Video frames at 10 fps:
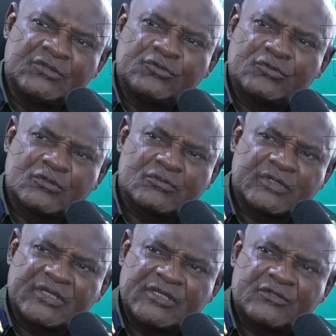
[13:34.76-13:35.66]
You go to
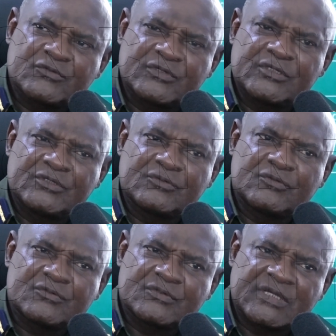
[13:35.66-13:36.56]
Kenya today, you
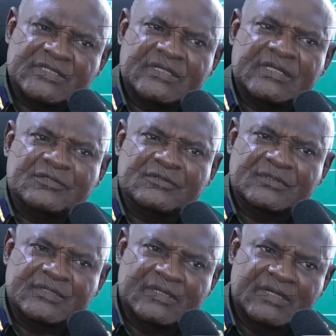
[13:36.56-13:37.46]
go to Tanzania
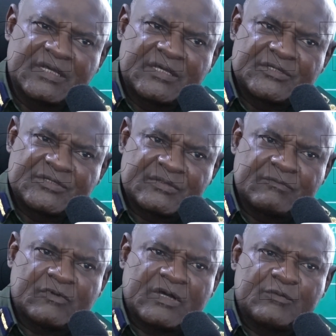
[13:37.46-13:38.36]
today,
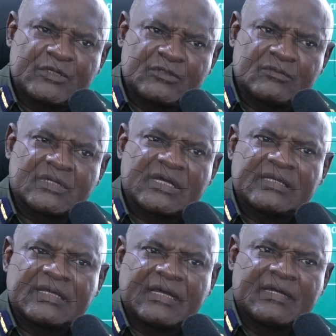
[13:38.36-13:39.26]
Zimbabwe,
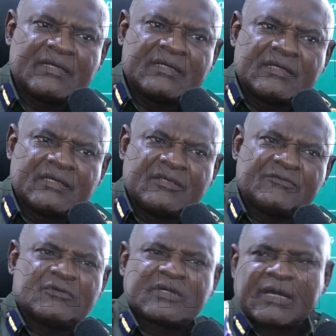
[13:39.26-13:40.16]
Uganda,
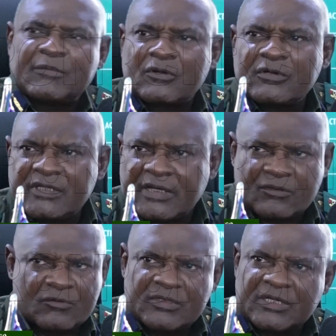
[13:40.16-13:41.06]
even Cameroon here,
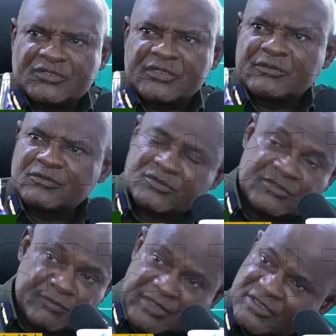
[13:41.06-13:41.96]
you go there, you, say, you
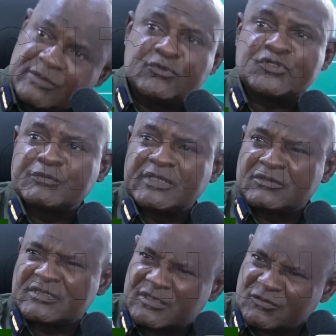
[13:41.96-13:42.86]
mention Bushmeat, they
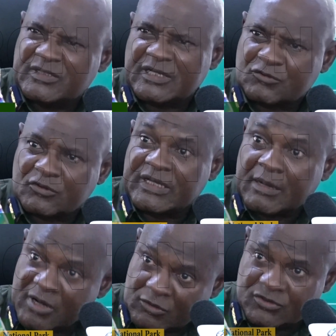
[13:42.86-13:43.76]
will tell you what are you talking
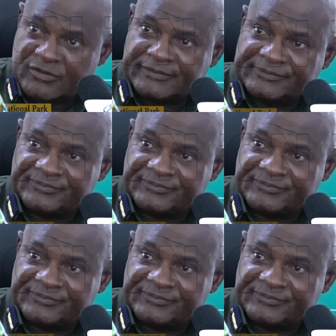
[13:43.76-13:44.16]
about.